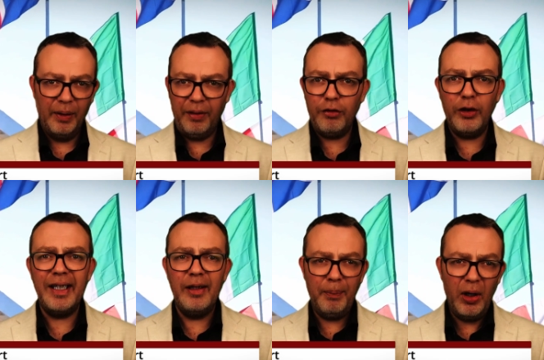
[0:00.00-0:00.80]
3,
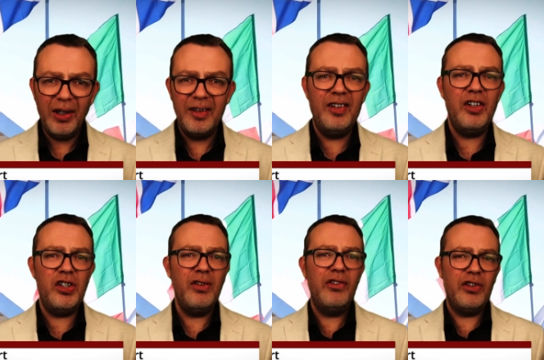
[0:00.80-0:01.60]
the
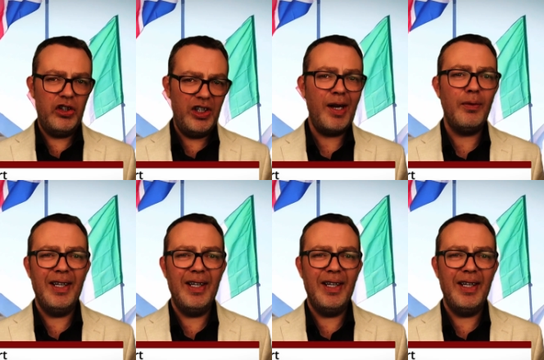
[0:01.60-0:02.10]
politicians that shout the